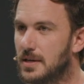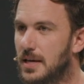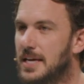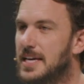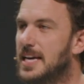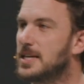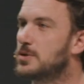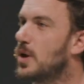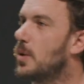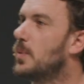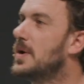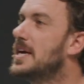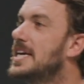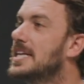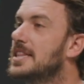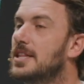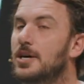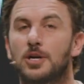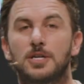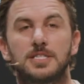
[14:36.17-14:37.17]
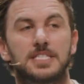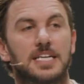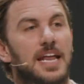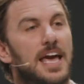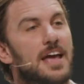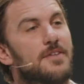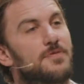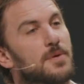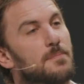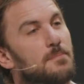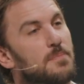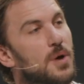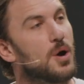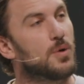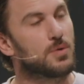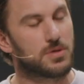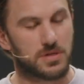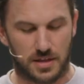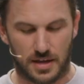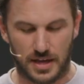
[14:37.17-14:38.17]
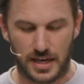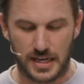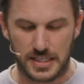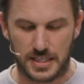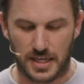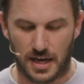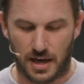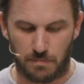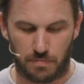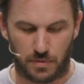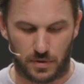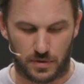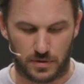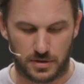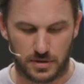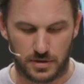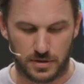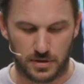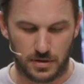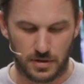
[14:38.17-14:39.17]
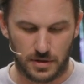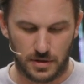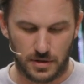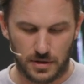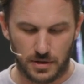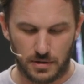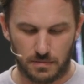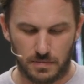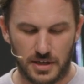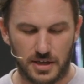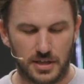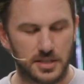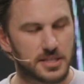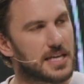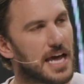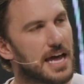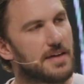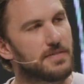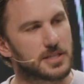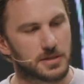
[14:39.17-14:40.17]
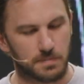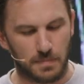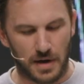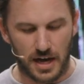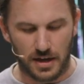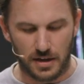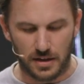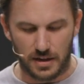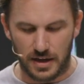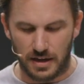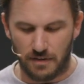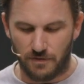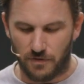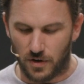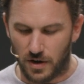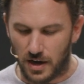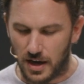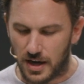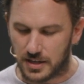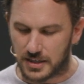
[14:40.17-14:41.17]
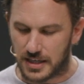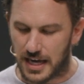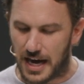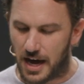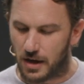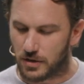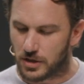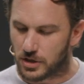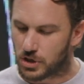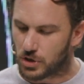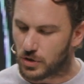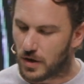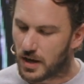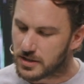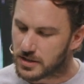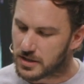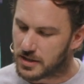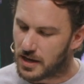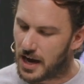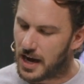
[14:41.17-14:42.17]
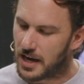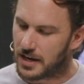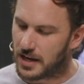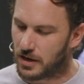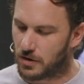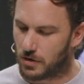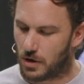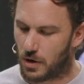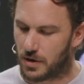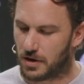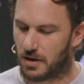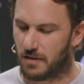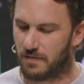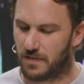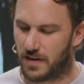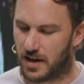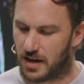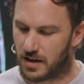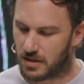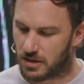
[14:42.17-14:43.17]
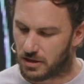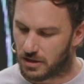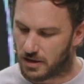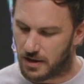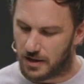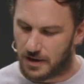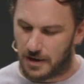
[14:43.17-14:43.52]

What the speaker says: And guess what? We can learn today from both examples because David's modeling for us how to trust God and grow in our faith.